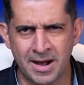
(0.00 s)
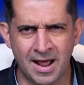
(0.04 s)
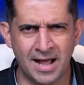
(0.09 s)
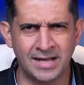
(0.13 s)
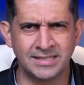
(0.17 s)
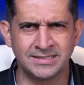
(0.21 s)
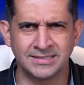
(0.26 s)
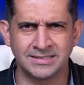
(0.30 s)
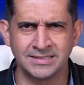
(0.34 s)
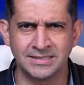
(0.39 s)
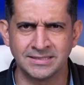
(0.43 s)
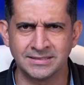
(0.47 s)
about
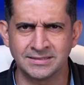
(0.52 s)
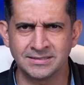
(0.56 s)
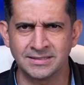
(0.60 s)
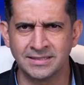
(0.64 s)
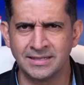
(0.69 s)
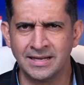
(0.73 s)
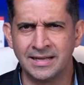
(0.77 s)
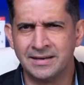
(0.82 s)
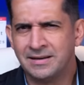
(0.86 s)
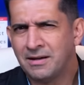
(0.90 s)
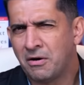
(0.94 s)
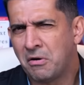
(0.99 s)
ISIS?
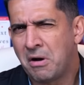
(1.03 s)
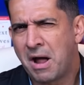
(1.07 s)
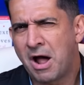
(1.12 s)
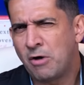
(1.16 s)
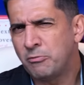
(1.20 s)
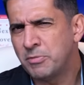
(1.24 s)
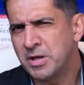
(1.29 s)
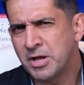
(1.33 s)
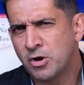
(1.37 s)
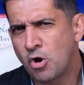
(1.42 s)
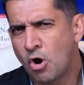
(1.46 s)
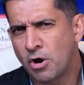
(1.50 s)
And, and or
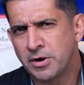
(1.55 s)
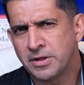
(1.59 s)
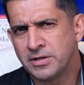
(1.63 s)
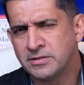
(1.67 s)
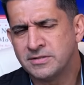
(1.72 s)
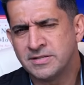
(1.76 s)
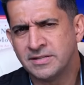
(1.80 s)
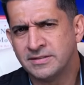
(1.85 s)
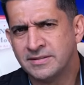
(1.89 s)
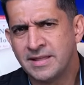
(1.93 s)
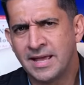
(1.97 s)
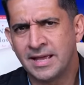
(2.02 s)
how big are
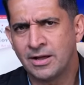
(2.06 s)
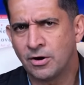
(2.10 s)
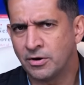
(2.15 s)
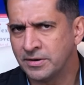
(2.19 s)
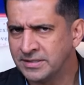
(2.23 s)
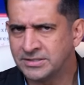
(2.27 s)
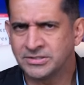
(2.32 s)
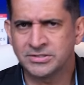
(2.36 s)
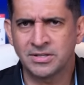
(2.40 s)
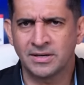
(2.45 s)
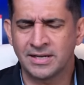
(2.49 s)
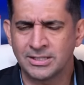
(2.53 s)
they today? Are
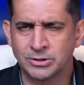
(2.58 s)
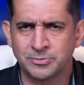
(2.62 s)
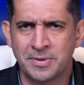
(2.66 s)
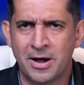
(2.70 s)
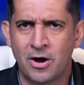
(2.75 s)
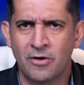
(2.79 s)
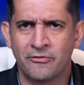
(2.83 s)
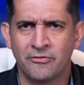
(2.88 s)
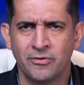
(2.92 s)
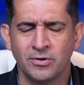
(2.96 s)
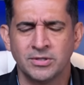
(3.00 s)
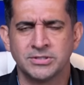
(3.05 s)
they still as
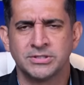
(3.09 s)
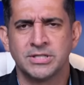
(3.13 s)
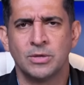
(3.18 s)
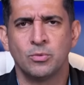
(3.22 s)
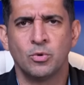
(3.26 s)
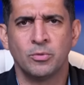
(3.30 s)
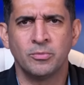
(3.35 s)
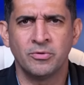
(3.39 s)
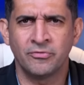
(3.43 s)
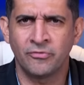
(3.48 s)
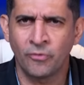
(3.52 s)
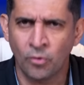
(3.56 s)
powerful as they
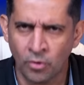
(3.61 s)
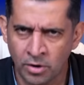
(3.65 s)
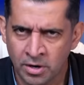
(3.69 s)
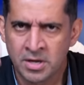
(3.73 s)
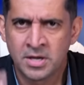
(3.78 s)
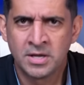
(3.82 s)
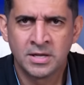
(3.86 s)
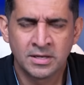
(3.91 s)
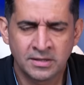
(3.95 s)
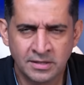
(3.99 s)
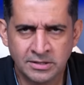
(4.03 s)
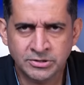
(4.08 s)
were before?
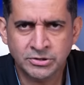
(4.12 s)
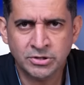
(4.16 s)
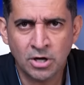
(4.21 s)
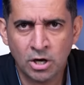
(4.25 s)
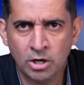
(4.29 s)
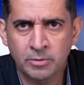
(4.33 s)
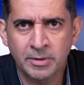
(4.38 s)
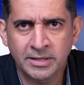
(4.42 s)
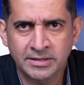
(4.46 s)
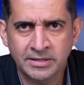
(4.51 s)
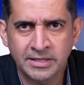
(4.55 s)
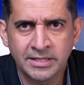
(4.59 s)
Let's
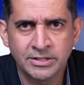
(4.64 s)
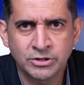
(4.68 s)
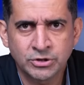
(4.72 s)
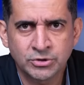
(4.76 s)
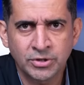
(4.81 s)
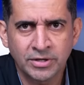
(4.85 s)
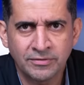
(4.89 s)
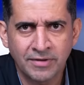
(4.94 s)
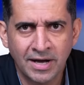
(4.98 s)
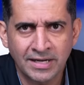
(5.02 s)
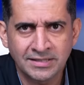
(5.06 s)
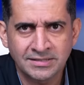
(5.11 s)
talk about the history of